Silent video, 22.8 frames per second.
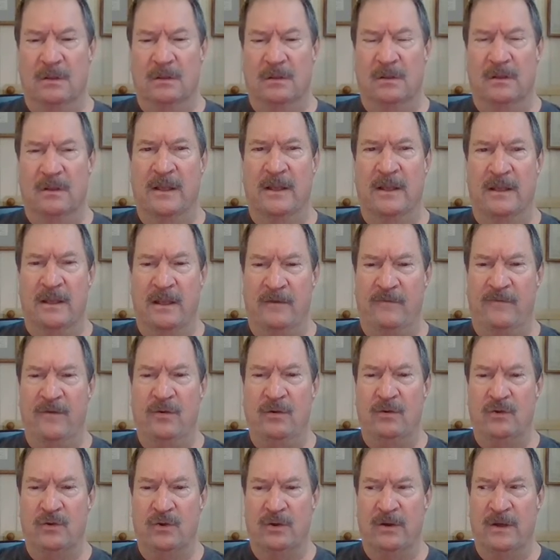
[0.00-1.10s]
and a
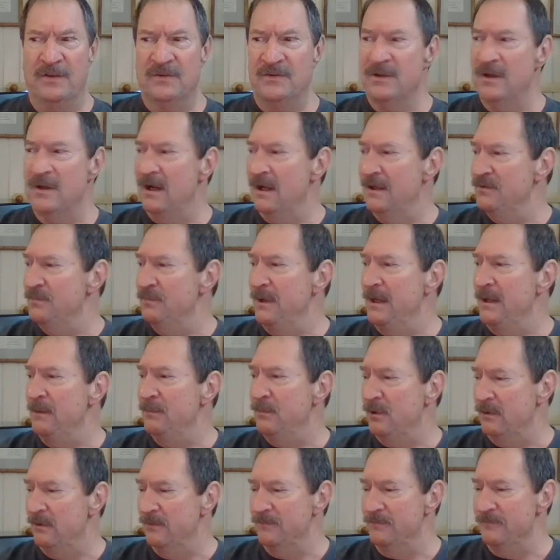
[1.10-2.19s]
future as God's
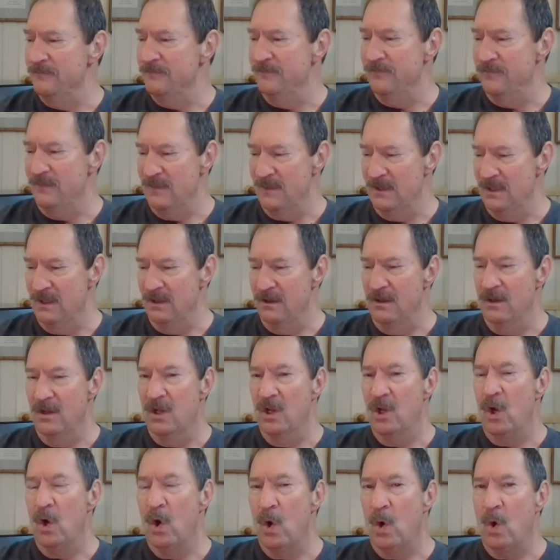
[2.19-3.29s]
people.
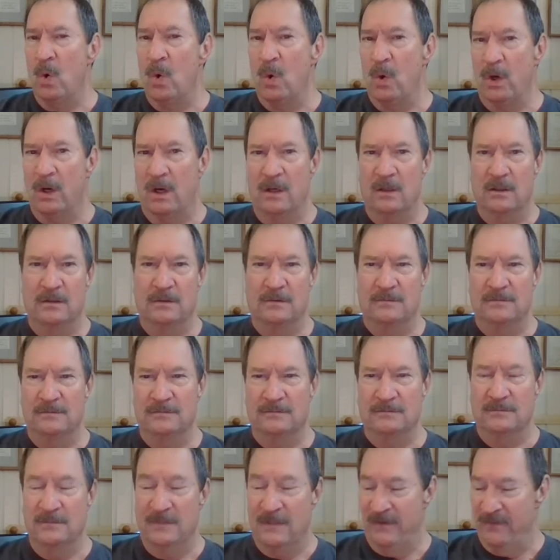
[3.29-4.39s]
Or,
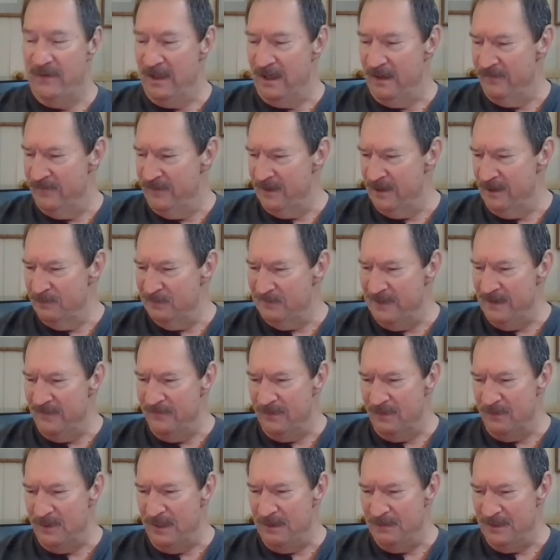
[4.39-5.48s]
I've got a very playful
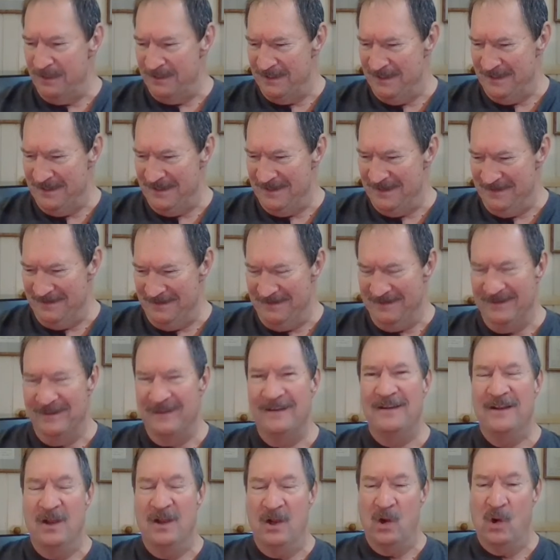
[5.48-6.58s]
puppy today,
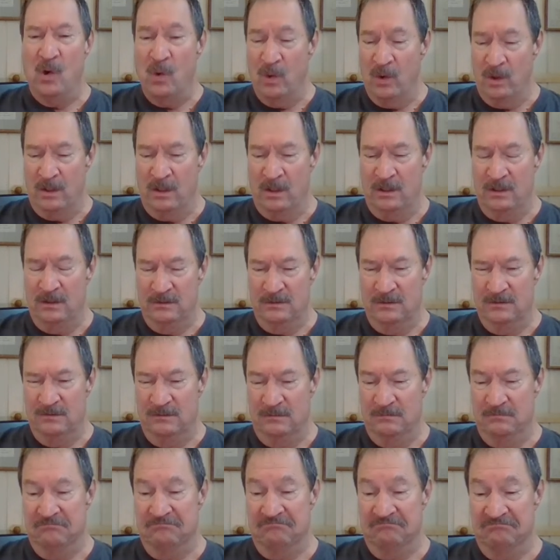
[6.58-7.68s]
or,
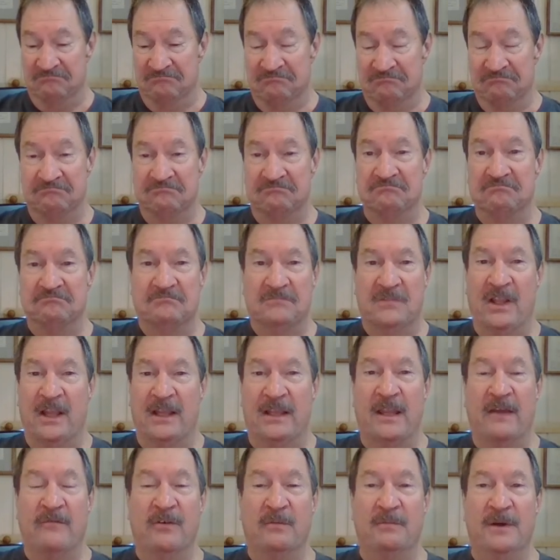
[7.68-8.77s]

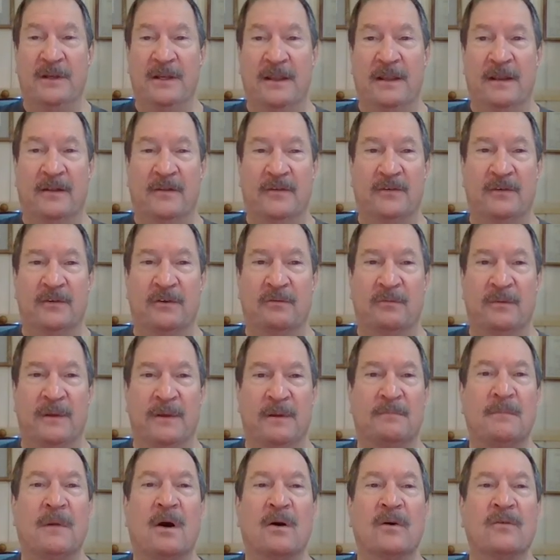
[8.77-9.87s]
like everybody else, you'll be
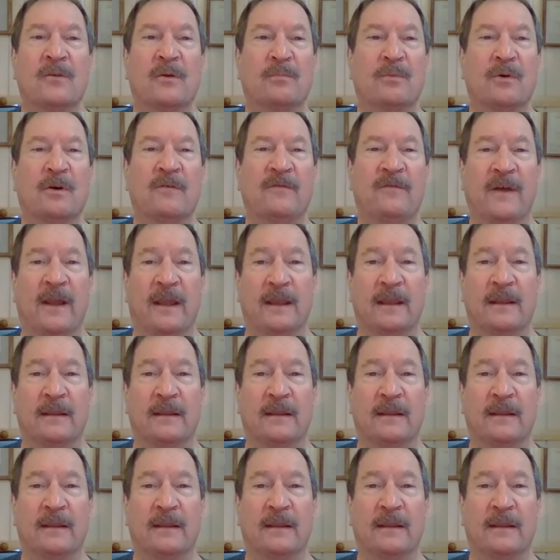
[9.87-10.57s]
among the profane.